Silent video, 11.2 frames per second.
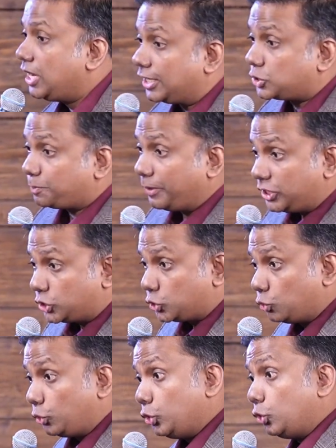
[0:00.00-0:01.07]
God speaks
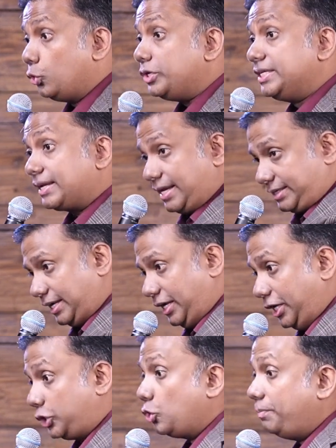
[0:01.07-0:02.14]
to you directly.
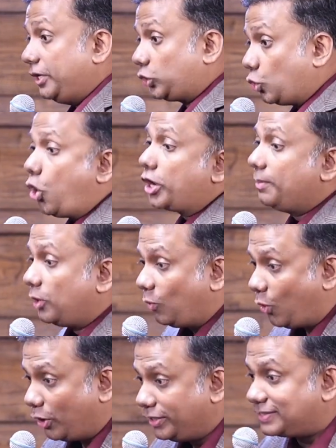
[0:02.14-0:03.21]
It could be through audible
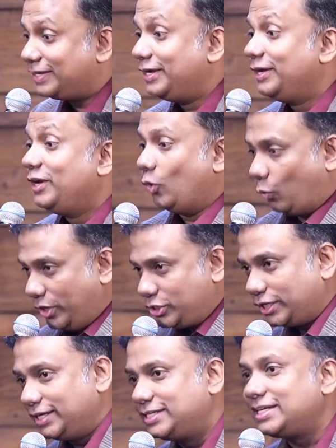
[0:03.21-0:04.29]
voice,
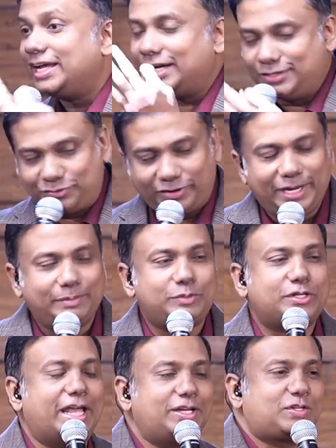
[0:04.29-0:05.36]
visions,
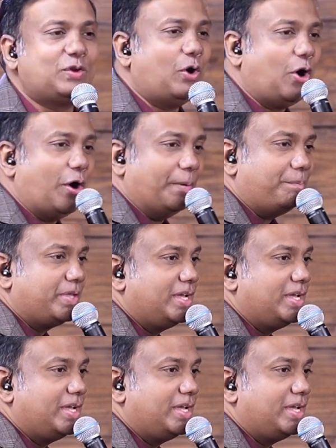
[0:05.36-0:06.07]
dreams, and so on.